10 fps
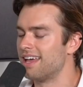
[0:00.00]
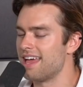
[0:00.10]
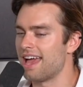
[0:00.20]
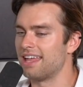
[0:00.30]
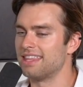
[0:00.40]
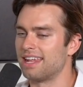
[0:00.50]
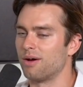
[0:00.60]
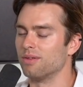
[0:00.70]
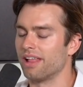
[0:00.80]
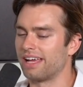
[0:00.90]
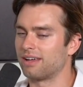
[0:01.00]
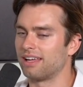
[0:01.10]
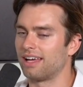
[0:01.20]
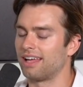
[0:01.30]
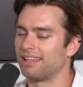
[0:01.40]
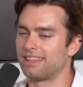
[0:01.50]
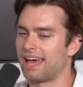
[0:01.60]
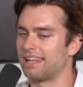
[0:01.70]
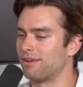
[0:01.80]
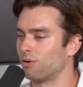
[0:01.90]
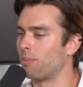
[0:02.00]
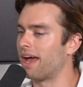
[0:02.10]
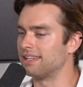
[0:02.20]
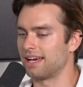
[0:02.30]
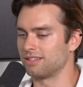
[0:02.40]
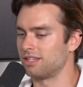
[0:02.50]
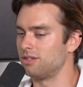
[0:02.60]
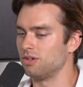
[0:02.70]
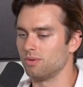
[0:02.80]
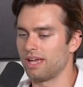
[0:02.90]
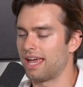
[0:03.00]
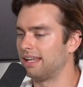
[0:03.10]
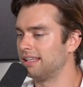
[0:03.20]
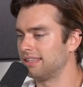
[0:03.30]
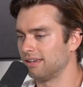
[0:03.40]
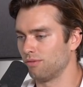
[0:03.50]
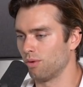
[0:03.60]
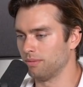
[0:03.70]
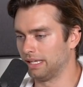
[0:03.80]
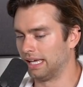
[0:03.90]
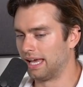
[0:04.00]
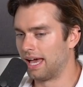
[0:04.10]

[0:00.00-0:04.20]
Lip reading: And then that never panned out to do anything for me.